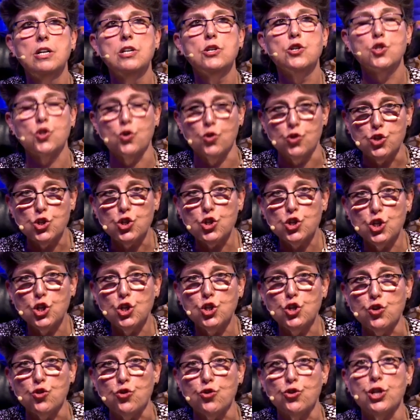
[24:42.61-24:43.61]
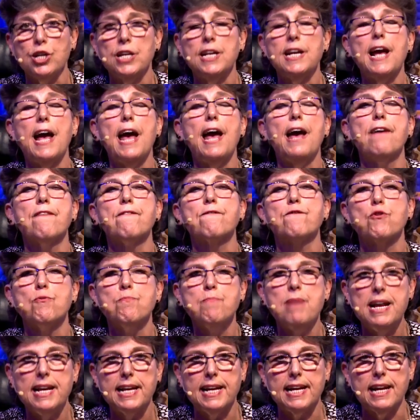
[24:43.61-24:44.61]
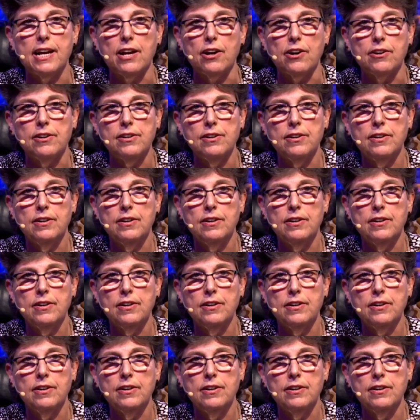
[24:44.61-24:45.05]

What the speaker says: Social Security and for Medicare,